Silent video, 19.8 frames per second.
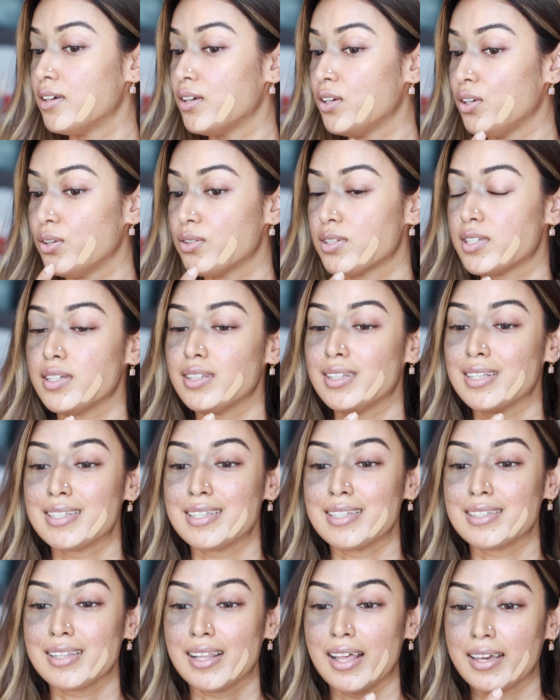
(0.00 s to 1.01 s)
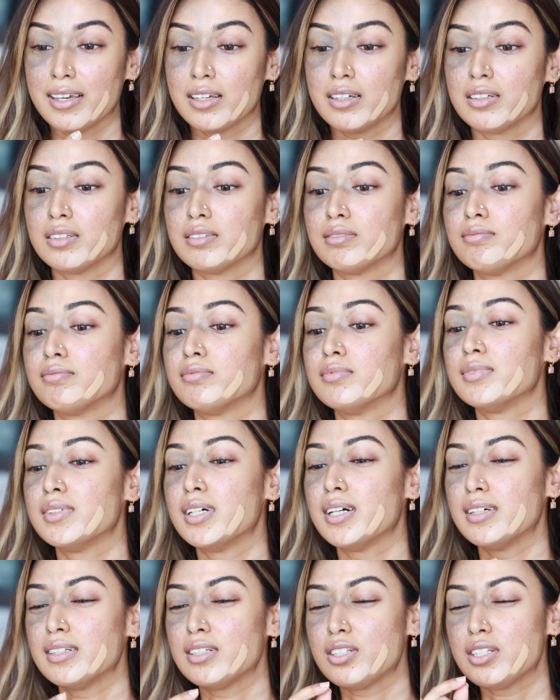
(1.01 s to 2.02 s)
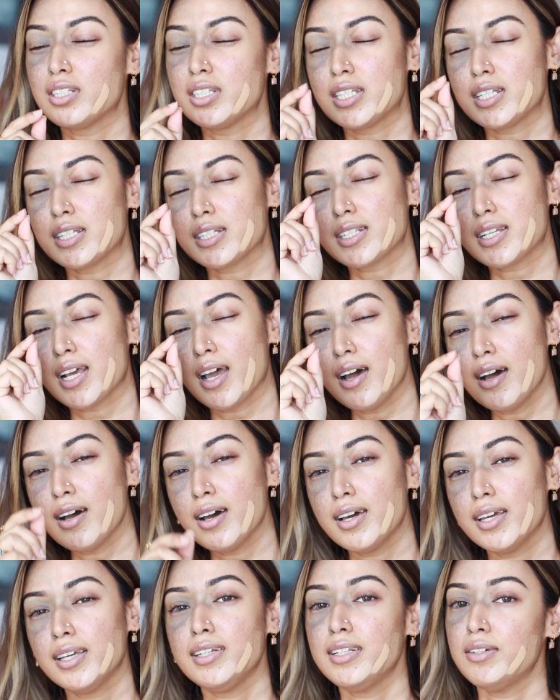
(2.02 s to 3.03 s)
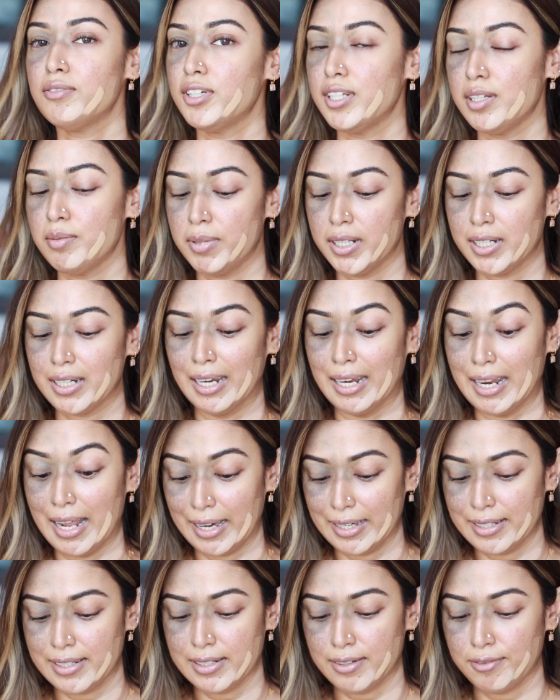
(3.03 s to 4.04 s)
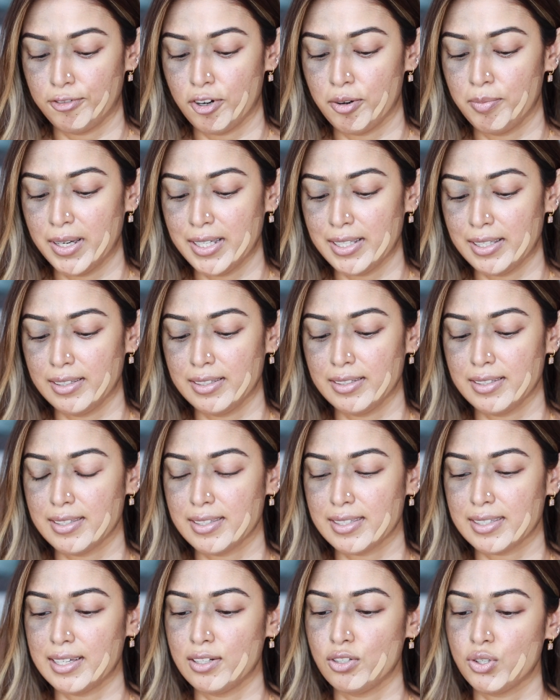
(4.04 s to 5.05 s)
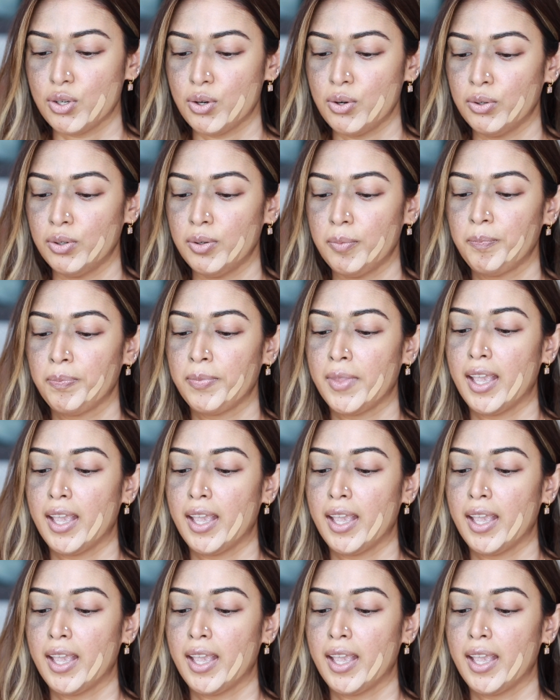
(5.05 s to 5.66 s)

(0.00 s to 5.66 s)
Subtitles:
you see this is like tiny bit lighter for my skin tone.